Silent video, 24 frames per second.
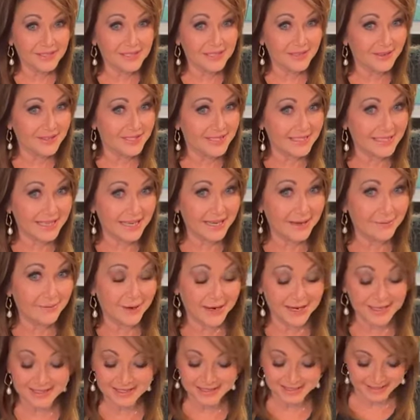to see
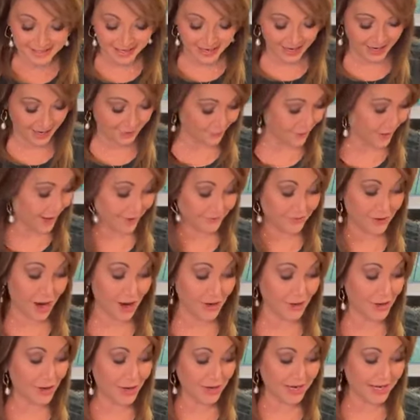what I've
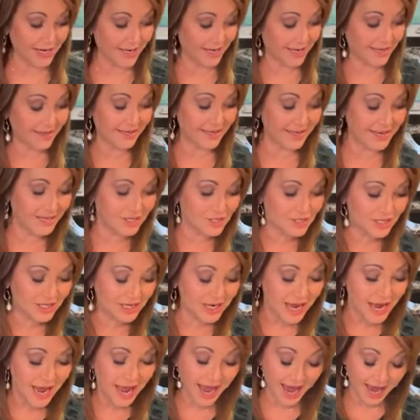got cooking in the
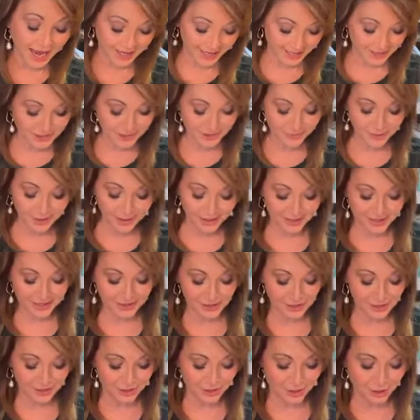kitchen. And I do want to
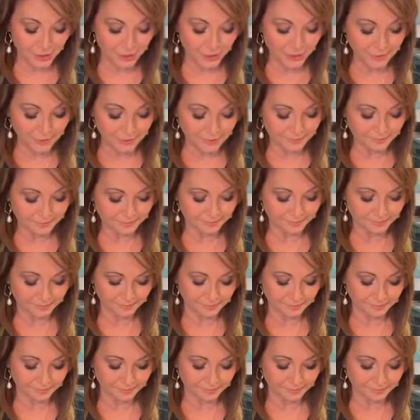let you know,